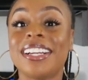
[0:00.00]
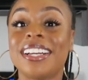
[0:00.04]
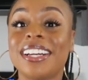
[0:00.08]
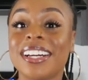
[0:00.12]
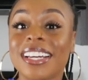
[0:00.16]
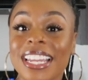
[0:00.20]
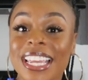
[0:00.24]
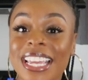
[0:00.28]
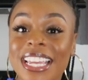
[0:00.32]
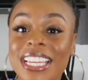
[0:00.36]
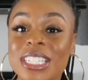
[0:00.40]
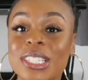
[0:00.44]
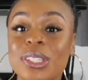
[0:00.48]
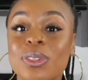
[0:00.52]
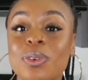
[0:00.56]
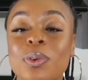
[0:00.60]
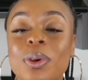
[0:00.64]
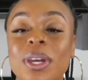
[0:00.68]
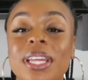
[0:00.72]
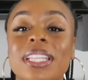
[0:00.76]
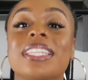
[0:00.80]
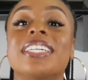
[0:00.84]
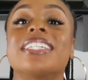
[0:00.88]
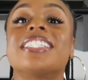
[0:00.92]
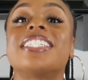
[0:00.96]
Good Eats
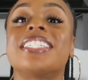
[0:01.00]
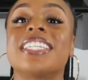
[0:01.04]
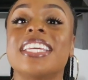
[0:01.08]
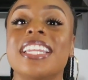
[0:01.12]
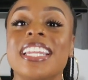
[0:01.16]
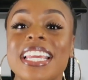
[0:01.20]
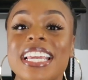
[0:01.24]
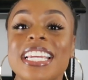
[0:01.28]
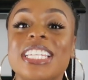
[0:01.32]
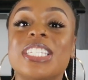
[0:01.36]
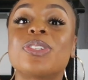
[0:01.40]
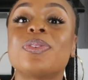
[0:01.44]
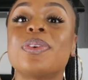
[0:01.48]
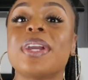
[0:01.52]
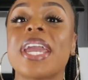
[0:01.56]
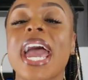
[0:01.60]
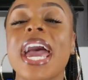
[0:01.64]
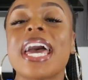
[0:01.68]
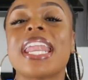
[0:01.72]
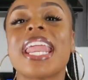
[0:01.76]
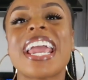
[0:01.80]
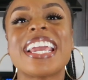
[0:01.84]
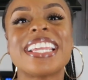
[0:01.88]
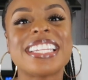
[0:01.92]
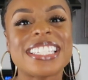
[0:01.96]
with Shanice. We
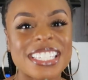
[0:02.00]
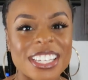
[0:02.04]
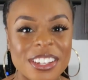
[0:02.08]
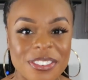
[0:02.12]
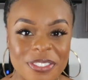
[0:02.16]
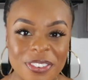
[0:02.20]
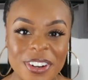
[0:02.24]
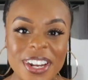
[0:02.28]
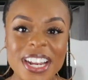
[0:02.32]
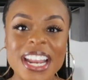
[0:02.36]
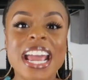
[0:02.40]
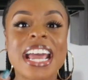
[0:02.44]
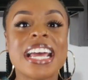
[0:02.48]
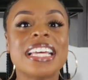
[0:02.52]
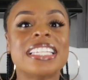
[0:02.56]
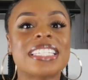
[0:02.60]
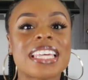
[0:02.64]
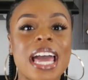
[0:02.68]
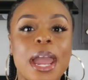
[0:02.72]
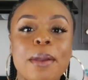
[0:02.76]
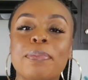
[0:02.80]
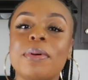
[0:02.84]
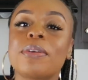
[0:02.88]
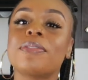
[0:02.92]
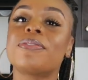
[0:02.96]
had a different
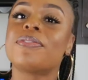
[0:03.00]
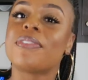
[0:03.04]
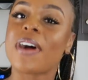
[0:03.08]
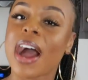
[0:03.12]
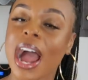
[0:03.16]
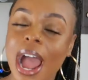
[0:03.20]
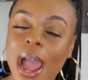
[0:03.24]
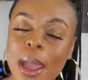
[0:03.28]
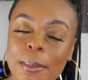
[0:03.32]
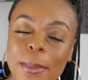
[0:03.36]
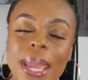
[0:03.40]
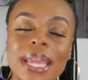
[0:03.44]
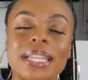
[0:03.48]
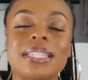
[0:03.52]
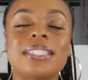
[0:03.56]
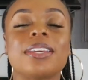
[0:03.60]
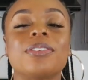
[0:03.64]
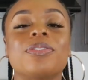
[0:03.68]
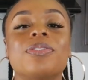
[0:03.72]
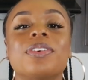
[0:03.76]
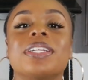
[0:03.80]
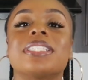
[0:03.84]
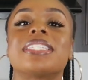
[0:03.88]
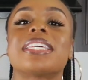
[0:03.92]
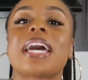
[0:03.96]
type of vibe, a
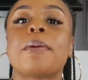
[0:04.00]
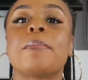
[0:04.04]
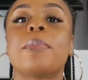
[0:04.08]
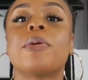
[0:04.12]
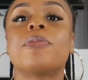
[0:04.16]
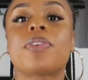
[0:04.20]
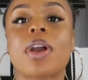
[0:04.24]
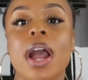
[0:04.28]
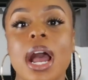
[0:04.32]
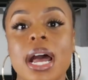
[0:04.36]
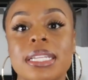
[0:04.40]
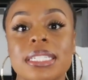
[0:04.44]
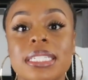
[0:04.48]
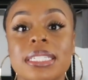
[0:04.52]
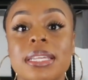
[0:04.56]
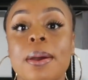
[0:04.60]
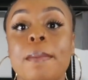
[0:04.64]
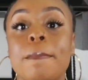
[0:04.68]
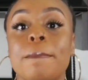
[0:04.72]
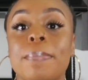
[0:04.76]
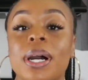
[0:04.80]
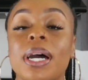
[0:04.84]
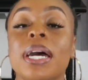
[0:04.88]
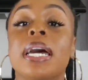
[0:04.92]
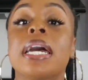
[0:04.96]
different type of
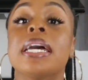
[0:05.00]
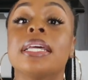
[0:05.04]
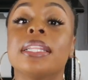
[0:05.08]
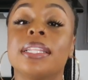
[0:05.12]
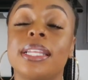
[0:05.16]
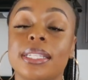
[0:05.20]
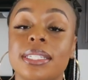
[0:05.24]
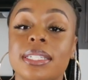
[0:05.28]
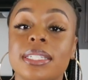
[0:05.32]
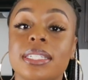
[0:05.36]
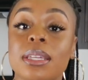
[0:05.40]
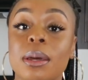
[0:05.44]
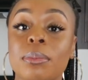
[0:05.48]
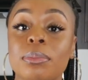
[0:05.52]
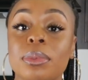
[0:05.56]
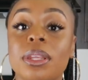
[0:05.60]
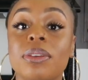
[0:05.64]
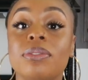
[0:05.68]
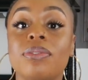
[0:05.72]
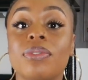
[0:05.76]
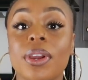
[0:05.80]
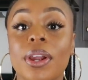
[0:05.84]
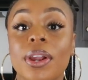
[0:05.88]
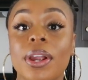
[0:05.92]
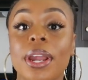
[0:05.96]
concept, but this is
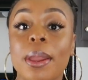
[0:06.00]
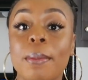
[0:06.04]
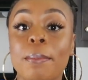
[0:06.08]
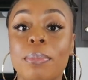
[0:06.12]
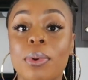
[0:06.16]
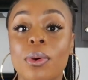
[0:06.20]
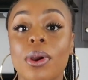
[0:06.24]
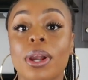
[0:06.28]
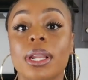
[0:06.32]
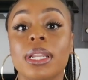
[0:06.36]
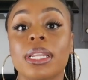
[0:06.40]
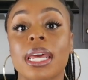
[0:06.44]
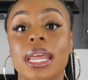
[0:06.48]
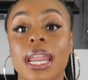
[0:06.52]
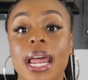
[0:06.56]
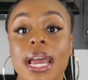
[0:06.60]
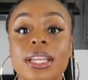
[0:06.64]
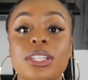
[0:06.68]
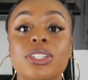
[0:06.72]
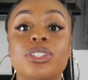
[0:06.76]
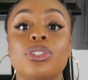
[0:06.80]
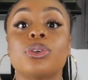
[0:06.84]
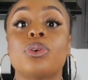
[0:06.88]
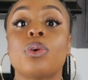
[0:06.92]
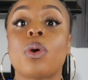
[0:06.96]
something very important that
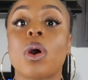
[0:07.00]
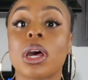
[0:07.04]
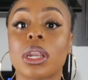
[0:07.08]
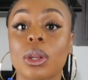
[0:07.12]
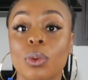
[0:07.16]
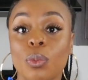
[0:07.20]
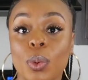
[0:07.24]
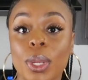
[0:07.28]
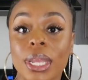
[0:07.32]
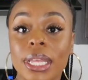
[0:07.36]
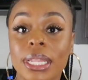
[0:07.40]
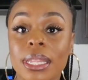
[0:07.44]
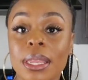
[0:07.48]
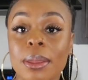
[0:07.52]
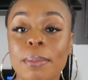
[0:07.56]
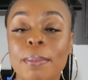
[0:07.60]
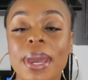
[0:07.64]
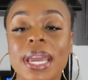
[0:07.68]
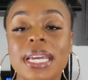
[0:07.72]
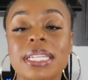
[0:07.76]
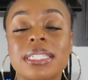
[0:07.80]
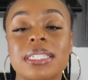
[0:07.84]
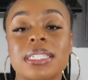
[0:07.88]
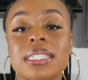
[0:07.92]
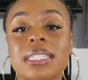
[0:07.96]
I do on a weekly
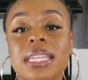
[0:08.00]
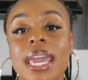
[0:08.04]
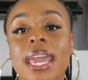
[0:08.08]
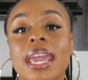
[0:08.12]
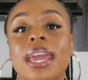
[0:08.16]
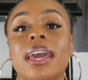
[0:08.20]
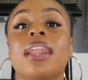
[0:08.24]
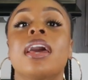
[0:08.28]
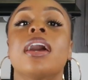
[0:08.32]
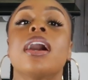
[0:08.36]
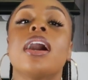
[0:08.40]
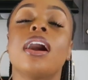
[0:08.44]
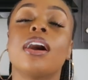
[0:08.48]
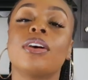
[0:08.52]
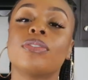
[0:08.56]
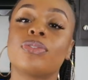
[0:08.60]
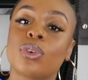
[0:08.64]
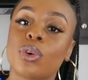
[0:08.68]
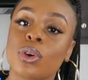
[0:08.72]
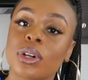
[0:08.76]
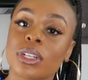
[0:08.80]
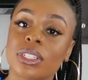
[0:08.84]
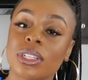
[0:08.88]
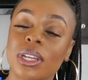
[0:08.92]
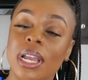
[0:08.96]
basis. And of
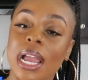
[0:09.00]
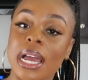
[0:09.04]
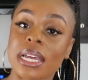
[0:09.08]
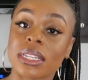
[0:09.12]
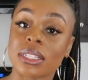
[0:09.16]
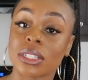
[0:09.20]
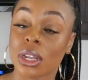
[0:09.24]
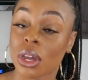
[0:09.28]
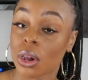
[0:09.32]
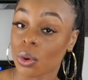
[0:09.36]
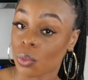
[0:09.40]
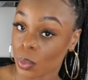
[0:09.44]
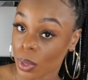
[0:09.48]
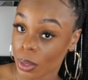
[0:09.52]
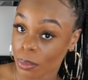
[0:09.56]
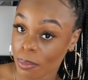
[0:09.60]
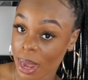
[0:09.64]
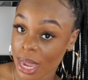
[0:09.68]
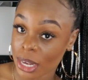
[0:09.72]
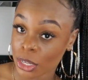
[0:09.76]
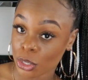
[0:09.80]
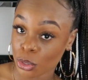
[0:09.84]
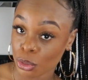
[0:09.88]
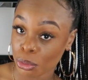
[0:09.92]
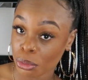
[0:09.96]
course, you guys know with
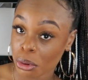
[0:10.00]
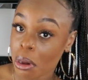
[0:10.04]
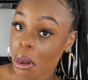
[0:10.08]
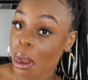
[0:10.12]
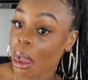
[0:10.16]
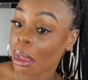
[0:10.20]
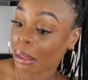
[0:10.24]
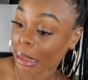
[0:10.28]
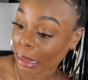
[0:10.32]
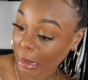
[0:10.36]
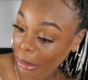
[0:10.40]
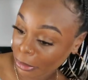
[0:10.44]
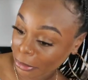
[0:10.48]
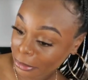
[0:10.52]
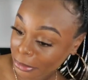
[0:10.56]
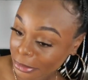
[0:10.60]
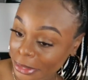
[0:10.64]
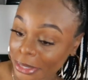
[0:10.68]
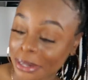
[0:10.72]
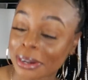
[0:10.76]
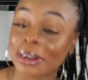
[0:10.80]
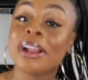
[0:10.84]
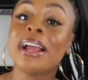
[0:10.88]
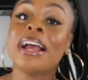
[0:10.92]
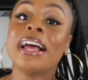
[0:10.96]
my new
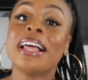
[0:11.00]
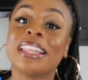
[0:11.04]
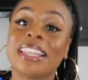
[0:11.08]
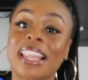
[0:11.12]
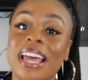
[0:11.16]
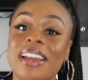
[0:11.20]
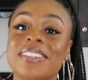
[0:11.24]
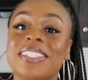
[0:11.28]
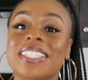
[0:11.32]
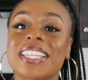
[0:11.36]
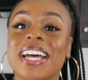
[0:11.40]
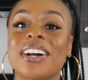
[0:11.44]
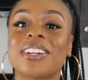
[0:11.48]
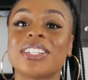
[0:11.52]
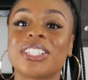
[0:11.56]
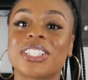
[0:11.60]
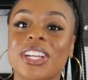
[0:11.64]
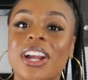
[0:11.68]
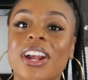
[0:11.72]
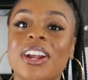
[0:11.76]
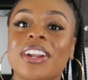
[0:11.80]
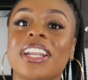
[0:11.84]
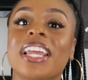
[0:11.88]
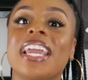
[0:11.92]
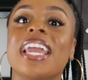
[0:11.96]
healthier lifestyle
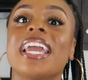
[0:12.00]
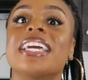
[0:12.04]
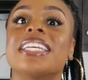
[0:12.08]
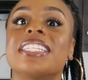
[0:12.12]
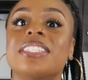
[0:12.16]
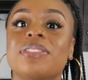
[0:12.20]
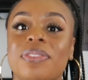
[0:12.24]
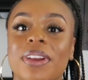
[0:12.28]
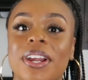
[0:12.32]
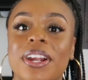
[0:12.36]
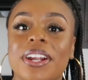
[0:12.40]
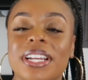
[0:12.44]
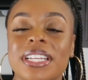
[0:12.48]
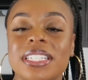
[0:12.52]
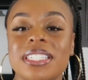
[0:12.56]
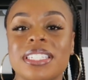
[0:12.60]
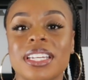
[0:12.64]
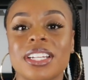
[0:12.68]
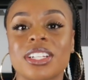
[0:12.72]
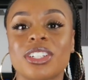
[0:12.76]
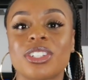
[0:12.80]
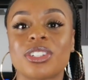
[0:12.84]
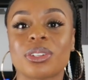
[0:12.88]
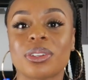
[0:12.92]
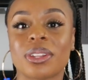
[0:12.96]
journey, it's very
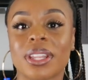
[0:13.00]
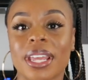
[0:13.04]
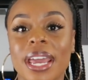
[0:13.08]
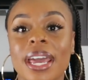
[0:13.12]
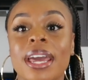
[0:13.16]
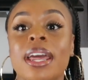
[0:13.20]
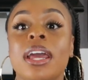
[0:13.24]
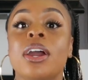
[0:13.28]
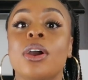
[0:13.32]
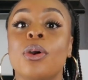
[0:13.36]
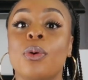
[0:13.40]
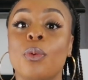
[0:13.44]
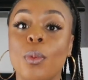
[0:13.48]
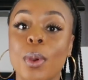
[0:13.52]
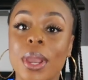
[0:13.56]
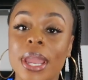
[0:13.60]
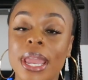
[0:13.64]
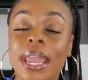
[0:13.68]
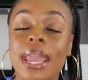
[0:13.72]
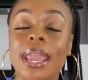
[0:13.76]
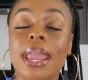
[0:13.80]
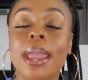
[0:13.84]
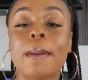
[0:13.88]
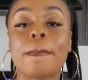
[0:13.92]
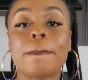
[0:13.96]
essential that
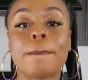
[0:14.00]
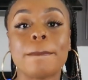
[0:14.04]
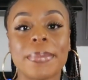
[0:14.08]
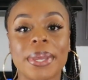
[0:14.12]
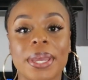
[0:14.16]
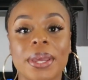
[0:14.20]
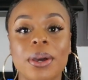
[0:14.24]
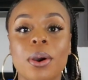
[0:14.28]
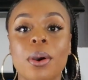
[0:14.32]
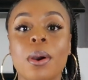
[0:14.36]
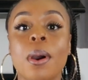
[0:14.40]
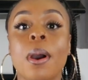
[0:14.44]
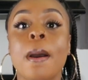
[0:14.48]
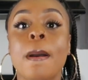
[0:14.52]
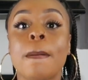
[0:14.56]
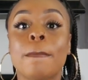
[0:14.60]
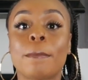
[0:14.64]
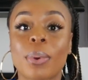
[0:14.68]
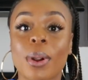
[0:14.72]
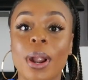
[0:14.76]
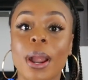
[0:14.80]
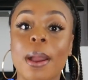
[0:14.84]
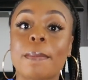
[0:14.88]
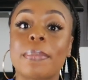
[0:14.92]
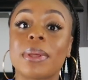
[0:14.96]
we meal
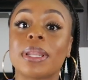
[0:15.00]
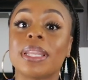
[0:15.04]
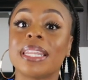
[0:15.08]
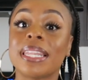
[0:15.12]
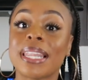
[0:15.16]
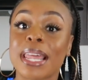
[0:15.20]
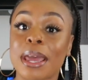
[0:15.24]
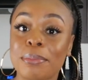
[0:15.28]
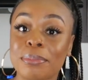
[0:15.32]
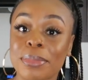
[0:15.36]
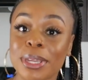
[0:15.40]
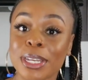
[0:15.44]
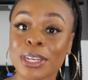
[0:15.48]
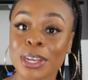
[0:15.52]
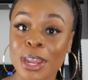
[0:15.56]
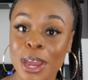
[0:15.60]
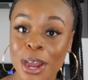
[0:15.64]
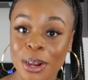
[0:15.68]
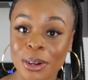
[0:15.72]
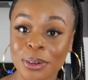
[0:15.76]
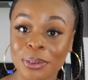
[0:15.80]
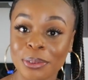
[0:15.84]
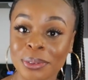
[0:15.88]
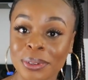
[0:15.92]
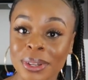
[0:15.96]
prep. Let me
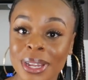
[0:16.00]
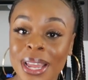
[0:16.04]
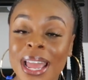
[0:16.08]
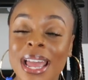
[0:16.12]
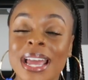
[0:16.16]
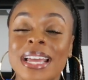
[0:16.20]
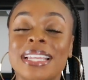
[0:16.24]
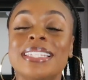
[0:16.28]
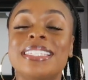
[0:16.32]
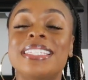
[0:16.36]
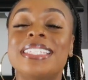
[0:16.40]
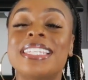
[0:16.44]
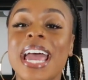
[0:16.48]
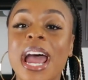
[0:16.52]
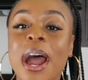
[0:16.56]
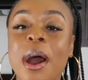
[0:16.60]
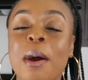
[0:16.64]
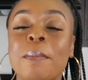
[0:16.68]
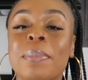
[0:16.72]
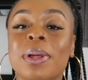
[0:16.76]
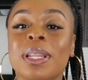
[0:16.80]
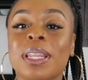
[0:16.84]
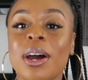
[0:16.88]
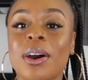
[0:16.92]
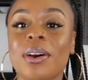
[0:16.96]
know
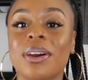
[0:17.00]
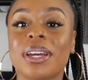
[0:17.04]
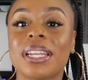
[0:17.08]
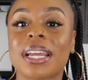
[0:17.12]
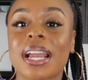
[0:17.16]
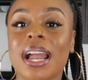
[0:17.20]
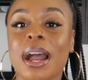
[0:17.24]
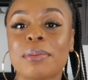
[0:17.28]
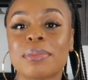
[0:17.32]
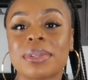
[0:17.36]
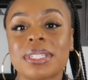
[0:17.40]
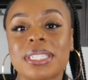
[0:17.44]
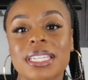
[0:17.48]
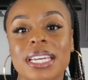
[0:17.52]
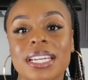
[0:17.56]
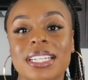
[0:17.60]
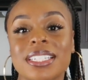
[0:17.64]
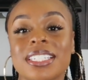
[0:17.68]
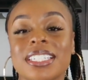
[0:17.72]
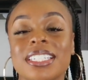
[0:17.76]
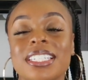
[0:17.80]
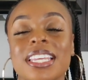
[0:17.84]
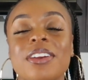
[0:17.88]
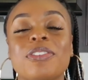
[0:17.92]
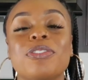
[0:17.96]
down below in the comment
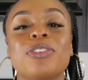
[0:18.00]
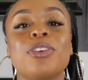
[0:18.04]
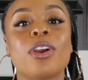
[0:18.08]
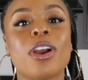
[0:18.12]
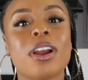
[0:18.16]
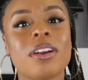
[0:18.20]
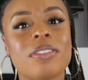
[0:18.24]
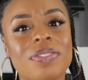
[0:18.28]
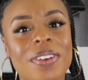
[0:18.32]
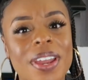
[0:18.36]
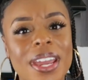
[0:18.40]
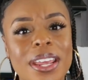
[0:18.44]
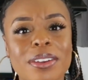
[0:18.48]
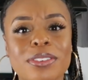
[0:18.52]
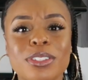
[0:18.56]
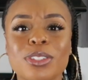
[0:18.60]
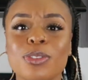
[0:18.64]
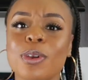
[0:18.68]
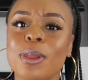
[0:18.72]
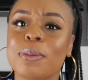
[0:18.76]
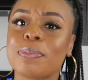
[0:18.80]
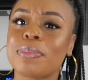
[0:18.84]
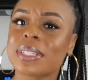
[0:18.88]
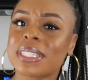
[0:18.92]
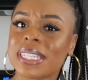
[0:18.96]
sections if you're a fan of
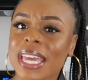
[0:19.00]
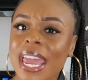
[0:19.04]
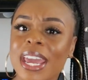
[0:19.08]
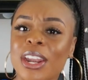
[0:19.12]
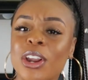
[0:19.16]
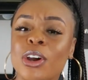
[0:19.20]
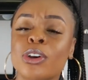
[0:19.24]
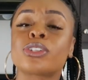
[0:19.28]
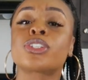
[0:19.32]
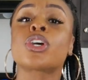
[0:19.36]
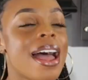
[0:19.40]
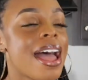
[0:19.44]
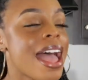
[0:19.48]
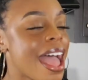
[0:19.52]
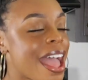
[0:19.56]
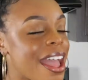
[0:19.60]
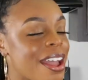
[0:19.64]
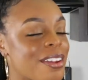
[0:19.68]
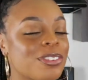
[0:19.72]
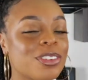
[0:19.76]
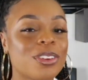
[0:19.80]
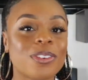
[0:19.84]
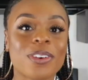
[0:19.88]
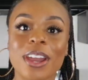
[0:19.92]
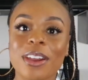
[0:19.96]
sweet potatoes.
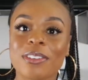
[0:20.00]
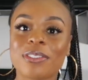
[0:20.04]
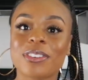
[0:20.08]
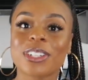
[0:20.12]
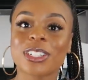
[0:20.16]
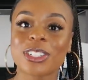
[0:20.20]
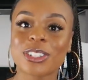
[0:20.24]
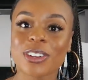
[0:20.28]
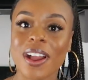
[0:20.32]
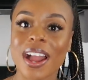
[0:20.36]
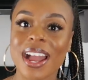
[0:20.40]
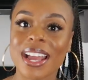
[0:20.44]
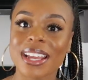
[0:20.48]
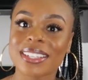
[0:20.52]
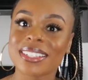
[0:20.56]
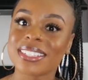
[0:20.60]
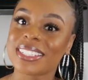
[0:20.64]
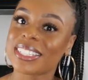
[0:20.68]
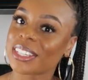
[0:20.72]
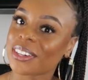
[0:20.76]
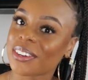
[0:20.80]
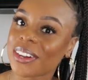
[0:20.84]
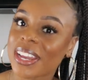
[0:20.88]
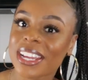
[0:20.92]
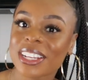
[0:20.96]
Have you ever tried
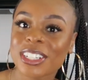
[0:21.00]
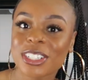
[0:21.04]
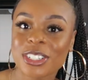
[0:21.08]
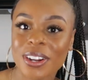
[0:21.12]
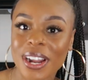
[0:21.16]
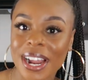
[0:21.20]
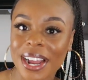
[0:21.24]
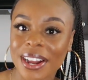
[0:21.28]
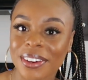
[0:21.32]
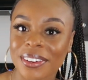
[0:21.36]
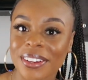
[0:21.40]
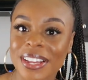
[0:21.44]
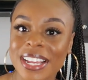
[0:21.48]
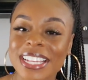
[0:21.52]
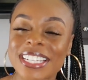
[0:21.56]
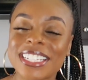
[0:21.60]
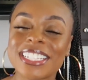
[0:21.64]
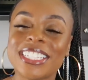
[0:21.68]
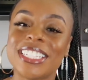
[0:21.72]
steelhead trout?